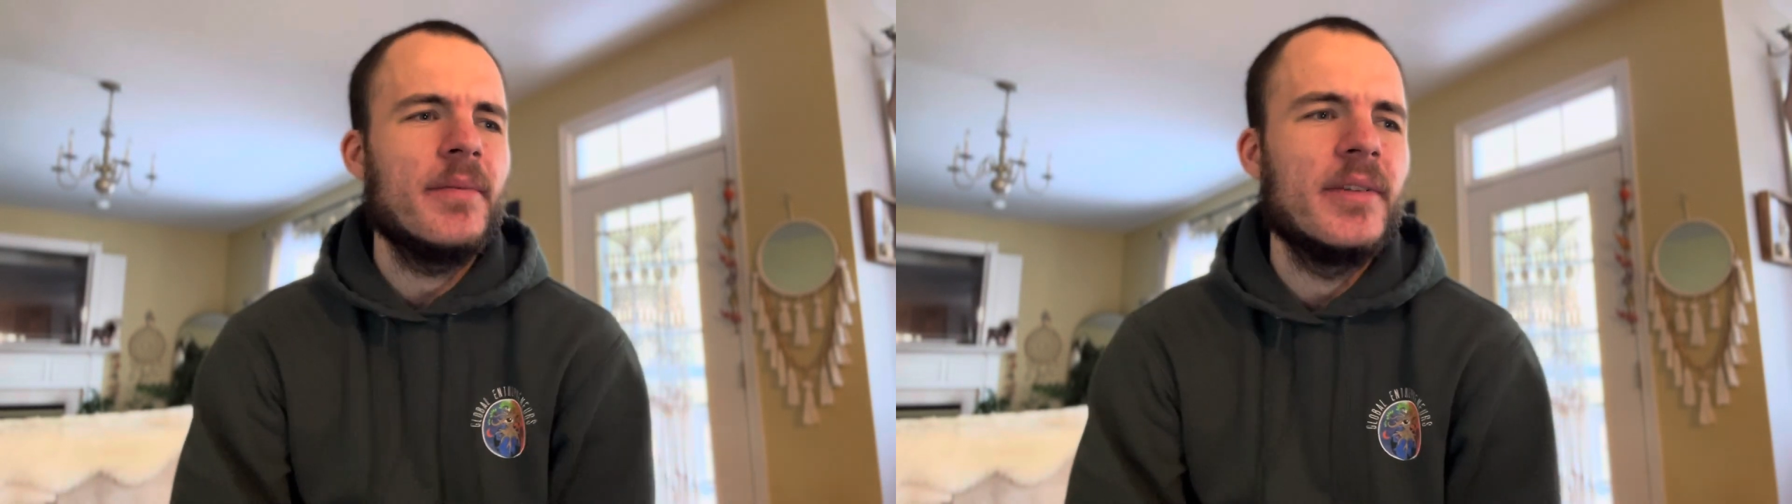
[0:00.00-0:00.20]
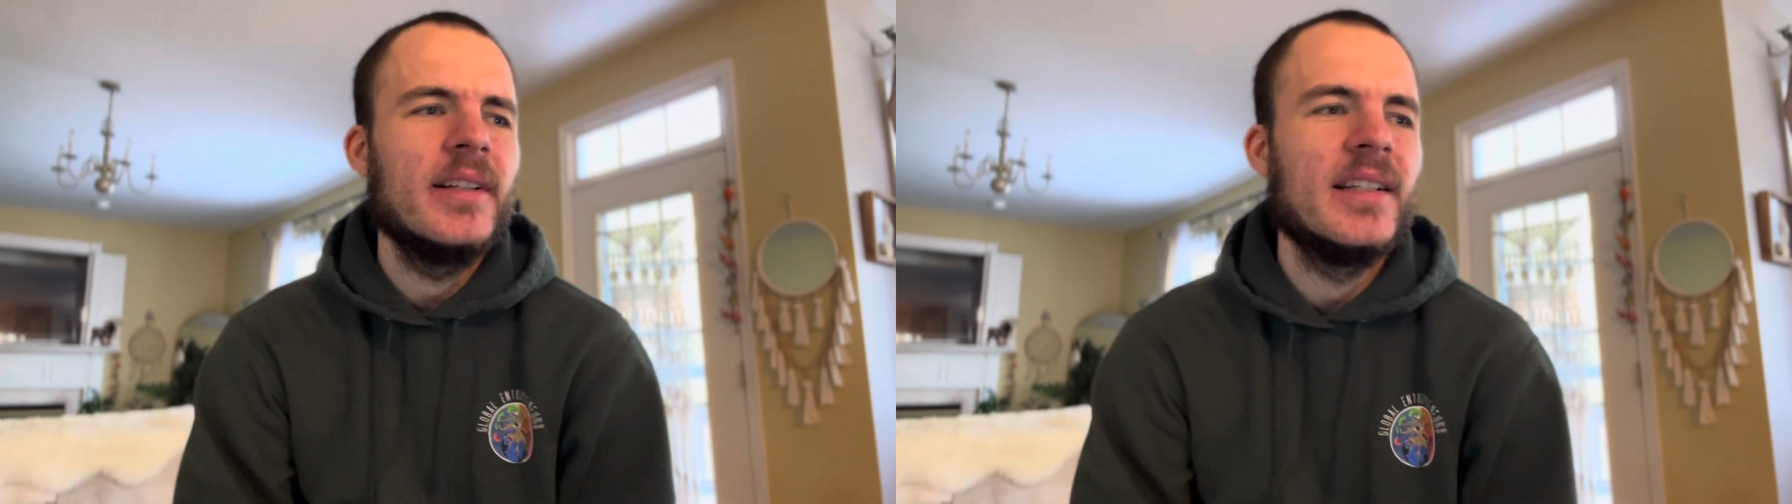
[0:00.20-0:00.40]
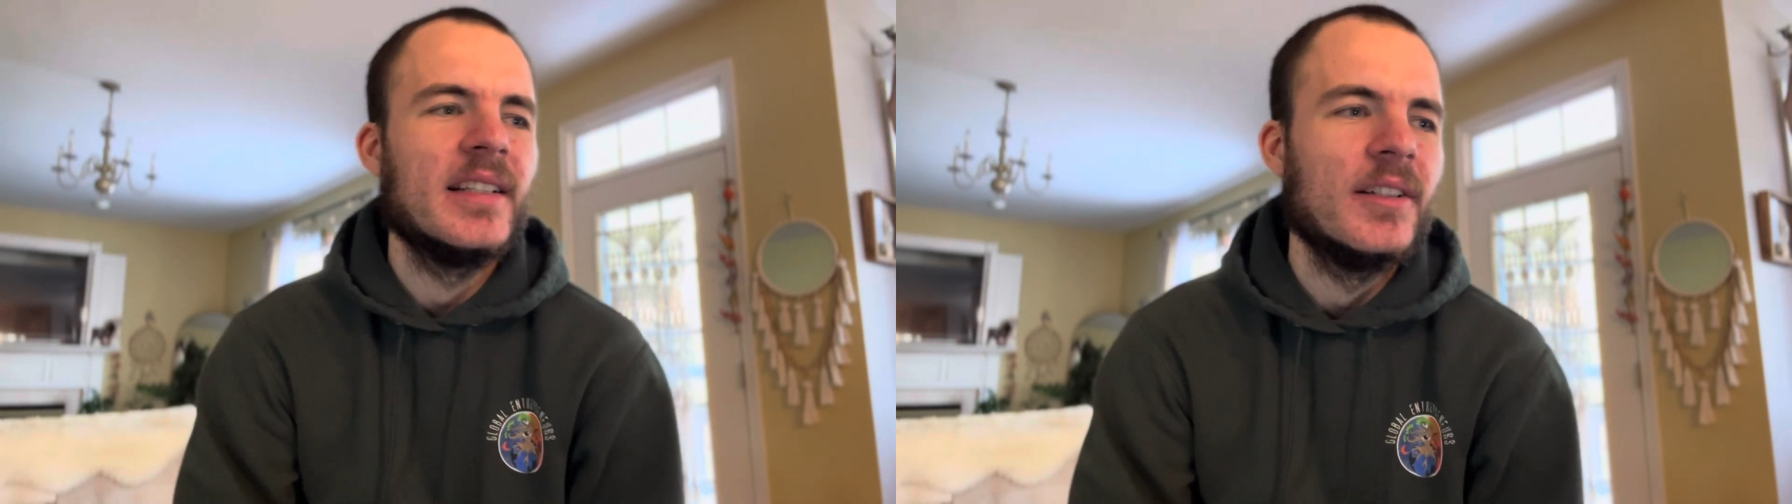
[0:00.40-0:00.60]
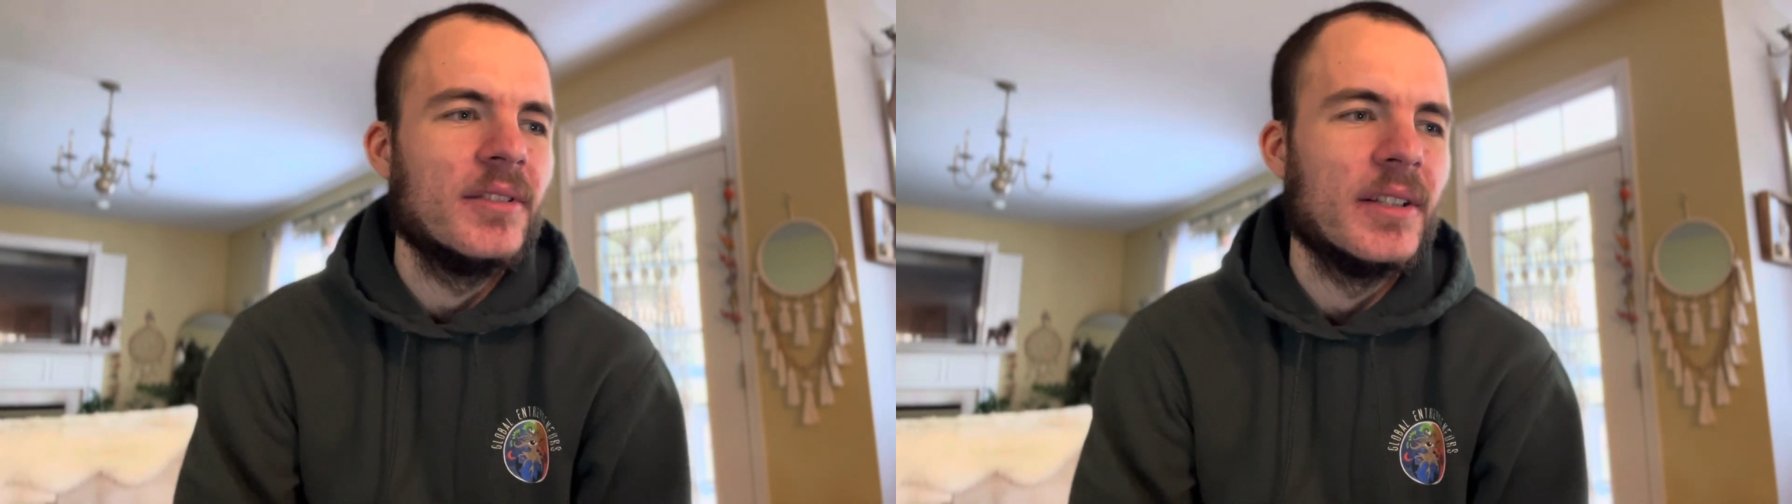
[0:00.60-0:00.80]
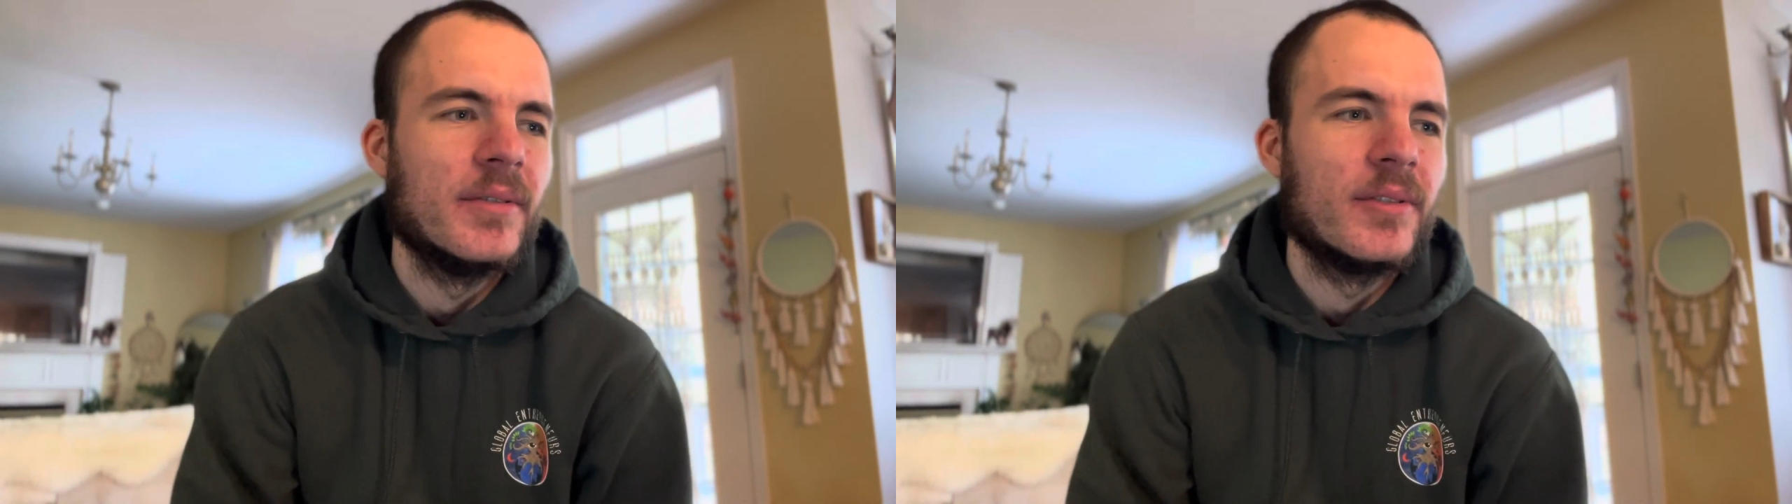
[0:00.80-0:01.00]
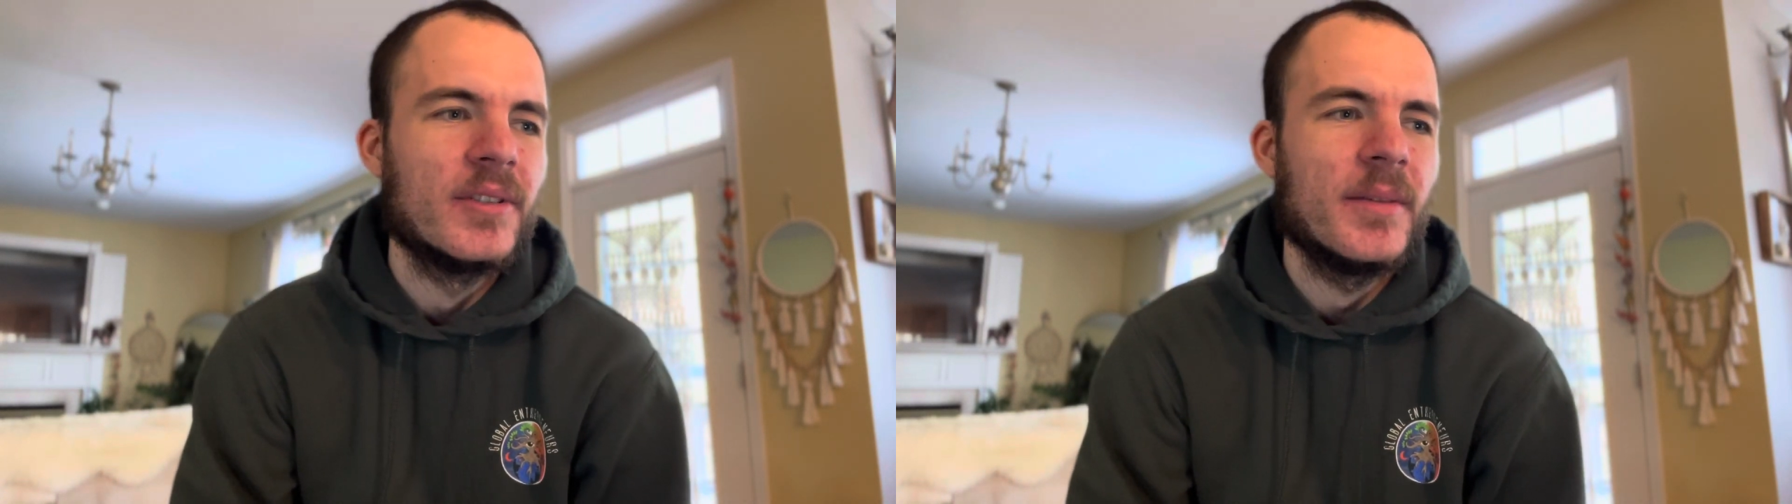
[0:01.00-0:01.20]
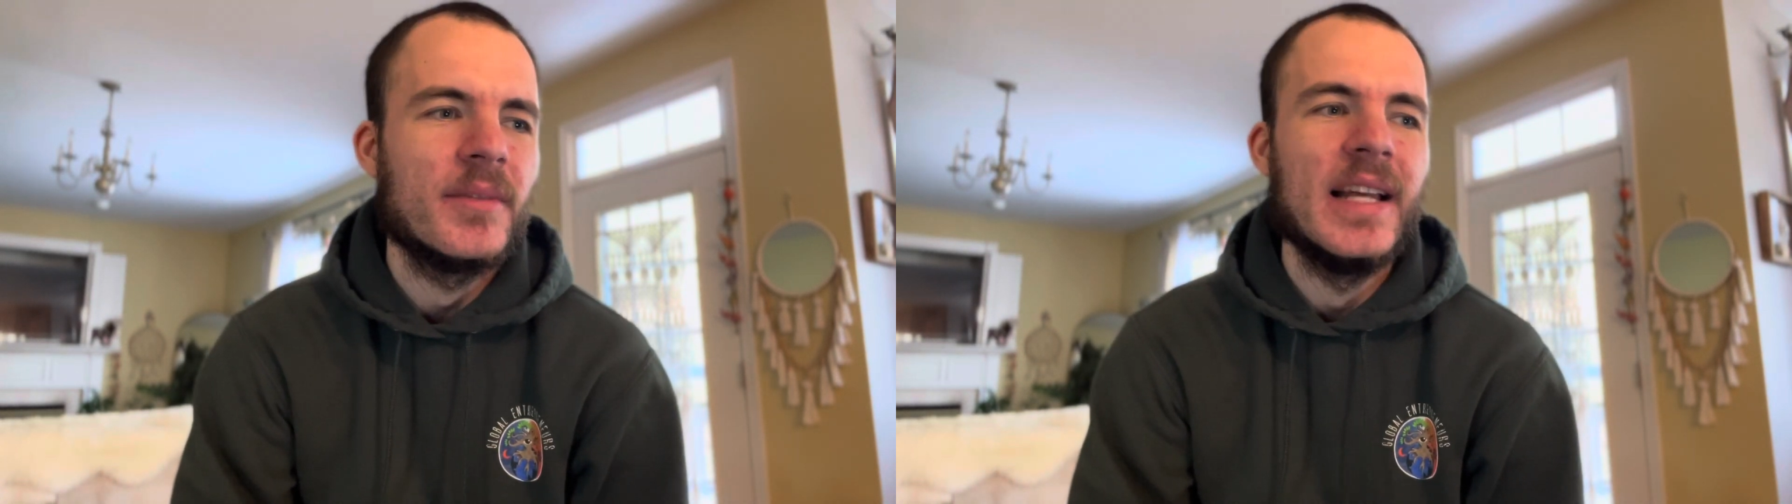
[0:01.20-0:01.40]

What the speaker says: feeling guilty for something